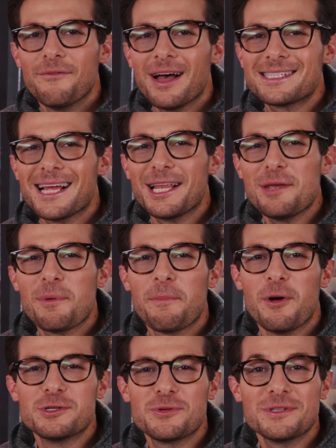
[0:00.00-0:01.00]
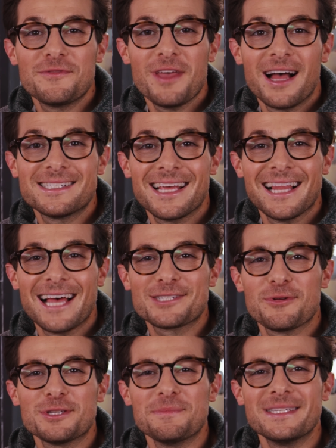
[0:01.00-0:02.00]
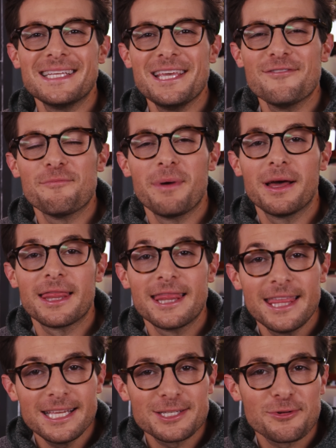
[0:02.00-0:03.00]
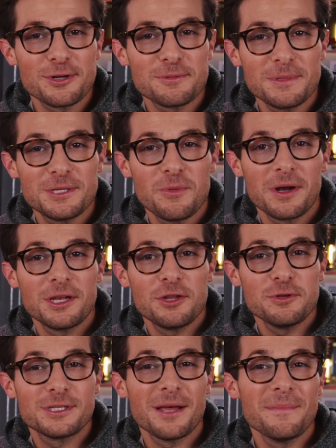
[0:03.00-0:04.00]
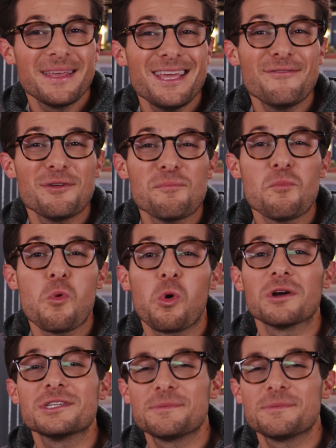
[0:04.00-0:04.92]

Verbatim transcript: Boss Ali proposed to his fiance last Christmas Eve, but this Christmas he wanted to do something even more